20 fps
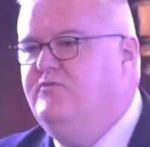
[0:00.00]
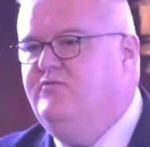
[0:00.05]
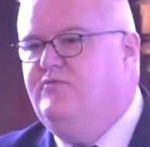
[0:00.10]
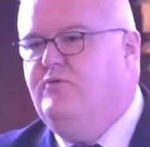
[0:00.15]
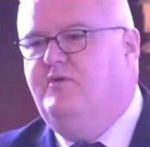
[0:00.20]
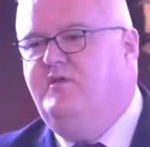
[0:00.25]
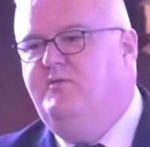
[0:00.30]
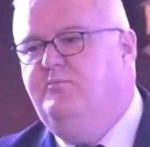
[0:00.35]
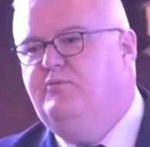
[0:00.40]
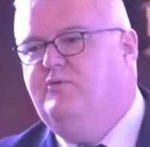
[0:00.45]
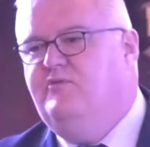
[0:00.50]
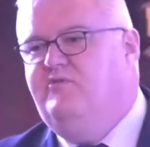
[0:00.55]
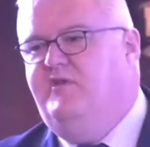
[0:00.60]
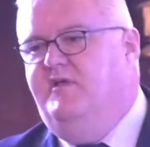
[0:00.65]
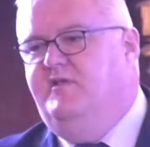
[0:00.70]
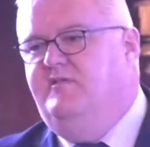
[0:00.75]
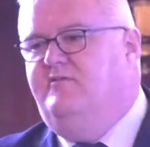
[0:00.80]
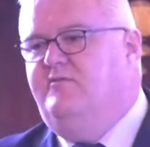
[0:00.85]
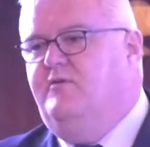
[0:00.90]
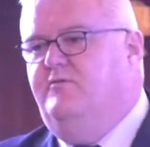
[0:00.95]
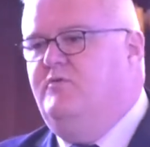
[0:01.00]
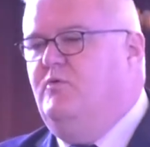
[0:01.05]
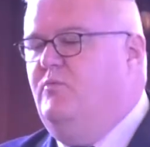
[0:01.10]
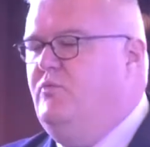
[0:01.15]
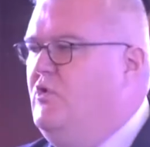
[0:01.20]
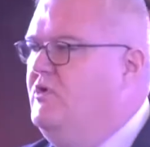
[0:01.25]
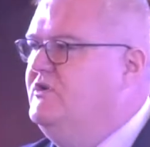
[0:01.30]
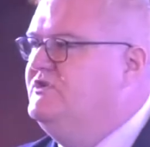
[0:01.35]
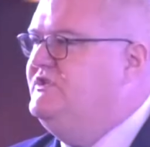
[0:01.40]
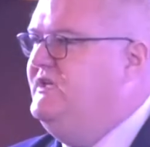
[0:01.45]
to 14% of the
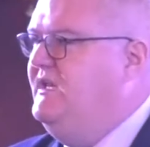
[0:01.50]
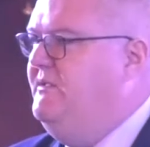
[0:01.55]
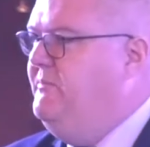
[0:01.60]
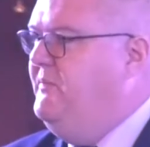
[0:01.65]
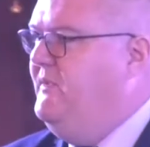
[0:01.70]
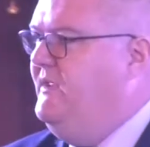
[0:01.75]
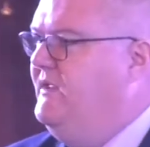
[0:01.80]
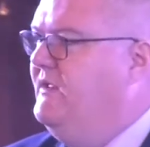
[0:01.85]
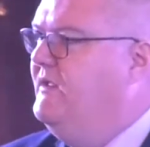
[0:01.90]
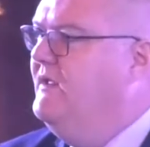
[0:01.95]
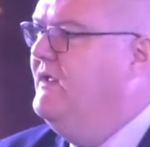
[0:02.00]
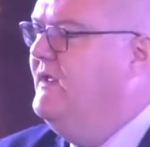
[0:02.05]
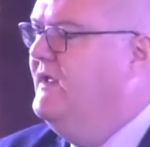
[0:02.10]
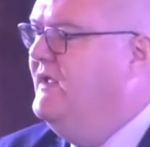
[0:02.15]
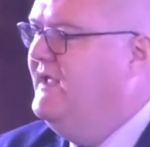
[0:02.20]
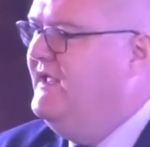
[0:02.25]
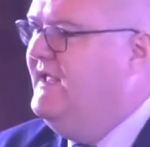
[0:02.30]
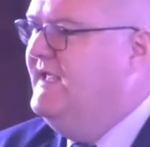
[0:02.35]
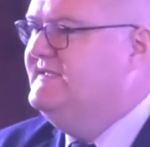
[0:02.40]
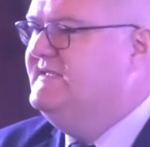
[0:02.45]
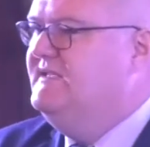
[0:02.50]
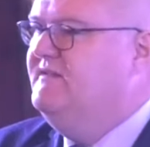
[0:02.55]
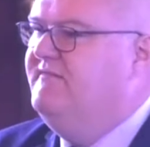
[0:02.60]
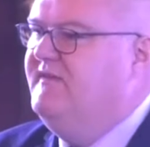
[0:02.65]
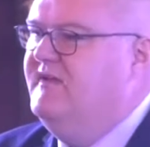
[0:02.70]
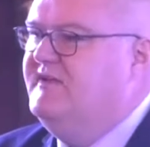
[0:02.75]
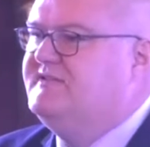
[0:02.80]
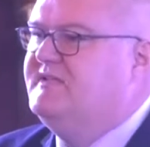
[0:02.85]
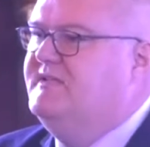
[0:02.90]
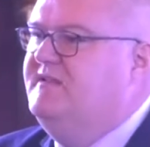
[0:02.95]
world GDP is
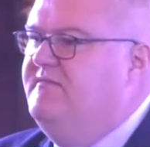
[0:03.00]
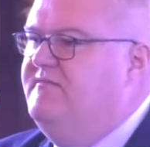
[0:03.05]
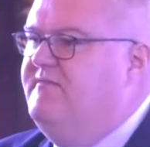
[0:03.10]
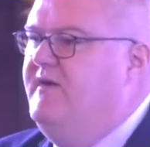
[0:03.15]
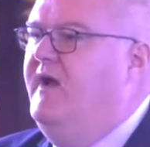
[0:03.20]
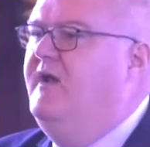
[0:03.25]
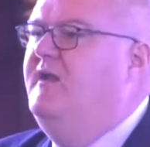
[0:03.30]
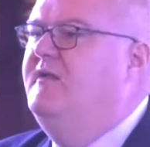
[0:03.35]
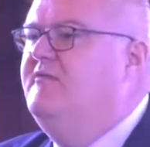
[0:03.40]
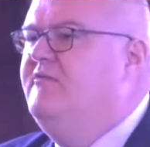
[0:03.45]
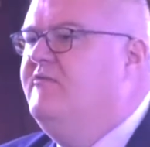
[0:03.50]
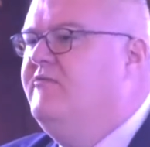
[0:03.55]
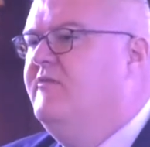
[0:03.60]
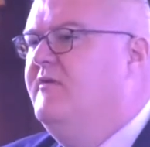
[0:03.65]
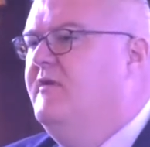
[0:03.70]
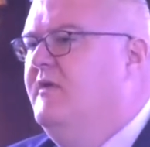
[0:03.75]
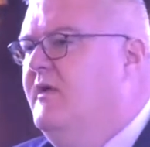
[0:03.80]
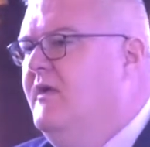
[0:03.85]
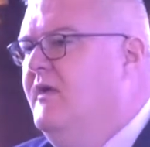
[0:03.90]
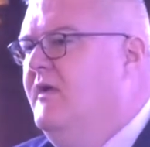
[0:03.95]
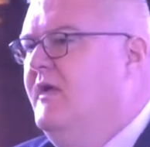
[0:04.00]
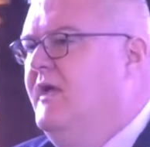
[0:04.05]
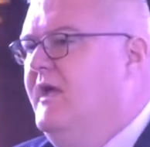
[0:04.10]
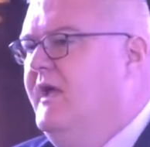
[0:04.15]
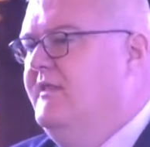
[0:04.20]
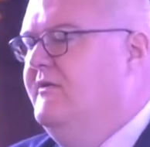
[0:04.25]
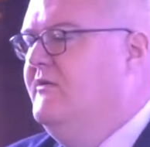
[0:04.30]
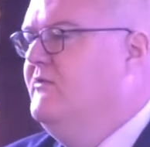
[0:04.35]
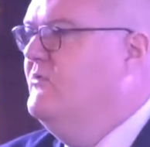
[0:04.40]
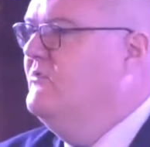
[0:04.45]
invested in violence
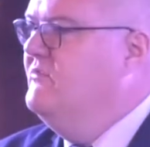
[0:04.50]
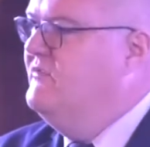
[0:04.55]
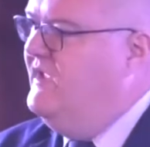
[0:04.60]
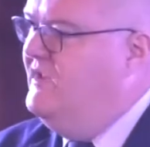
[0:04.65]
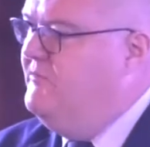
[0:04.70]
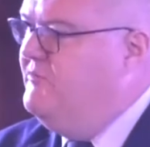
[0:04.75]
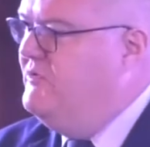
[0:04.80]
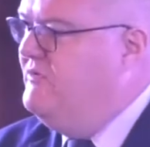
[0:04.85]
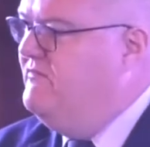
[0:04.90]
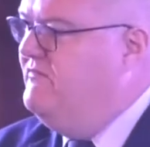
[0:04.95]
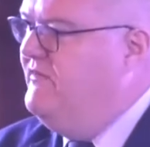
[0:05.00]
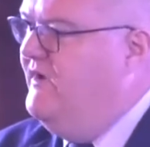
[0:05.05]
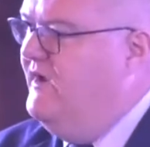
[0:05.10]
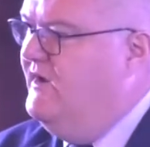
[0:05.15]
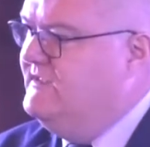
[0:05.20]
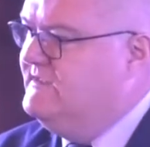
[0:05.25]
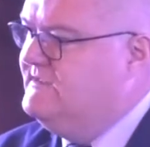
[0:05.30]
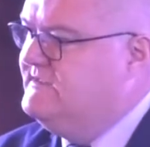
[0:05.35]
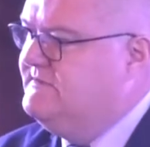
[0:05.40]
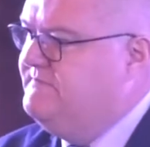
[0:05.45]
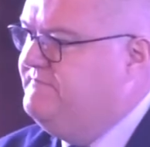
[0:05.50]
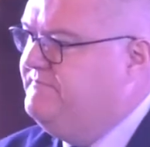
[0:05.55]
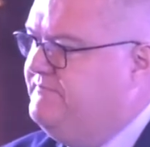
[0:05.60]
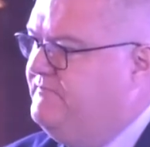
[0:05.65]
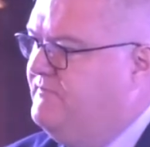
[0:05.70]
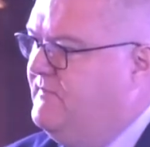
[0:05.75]
and the containment of violence.